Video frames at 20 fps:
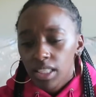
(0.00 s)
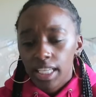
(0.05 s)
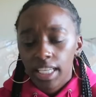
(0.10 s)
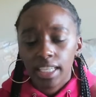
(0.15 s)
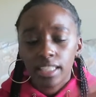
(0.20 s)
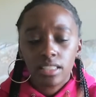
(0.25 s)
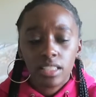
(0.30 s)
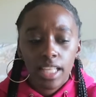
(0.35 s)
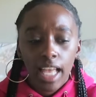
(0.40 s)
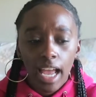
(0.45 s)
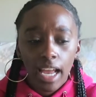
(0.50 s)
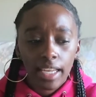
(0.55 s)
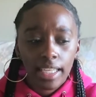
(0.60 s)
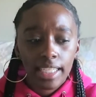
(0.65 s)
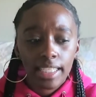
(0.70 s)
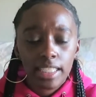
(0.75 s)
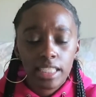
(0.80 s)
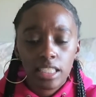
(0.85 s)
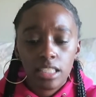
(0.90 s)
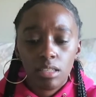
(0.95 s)
is that
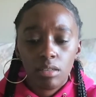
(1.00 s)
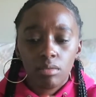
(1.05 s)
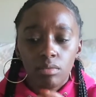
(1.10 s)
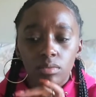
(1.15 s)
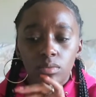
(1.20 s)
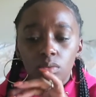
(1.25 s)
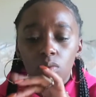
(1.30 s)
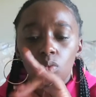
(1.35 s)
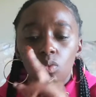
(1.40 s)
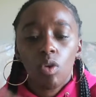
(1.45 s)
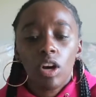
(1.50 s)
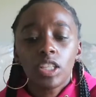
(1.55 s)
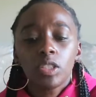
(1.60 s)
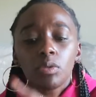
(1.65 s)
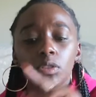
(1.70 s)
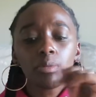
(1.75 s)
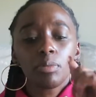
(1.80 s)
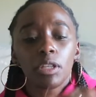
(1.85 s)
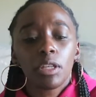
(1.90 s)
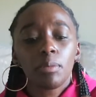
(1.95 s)
it's ones
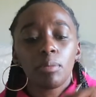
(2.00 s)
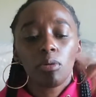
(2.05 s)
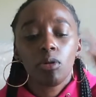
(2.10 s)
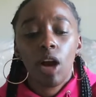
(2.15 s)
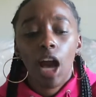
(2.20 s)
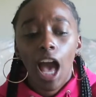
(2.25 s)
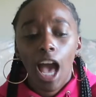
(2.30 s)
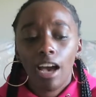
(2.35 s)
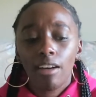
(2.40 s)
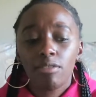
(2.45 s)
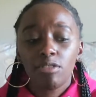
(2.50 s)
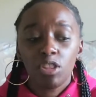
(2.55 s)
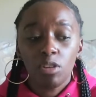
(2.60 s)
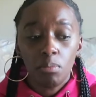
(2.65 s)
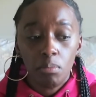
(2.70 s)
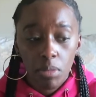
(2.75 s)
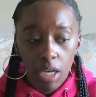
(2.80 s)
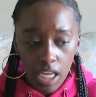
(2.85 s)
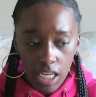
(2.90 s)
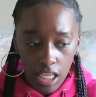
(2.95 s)
where people have the
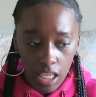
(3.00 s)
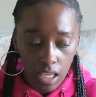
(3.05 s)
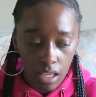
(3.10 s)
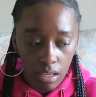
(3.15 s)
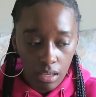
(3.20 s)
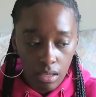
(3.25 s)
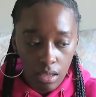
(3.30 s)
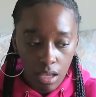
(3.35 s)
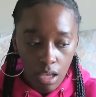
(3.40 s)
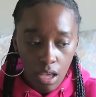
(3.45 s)
money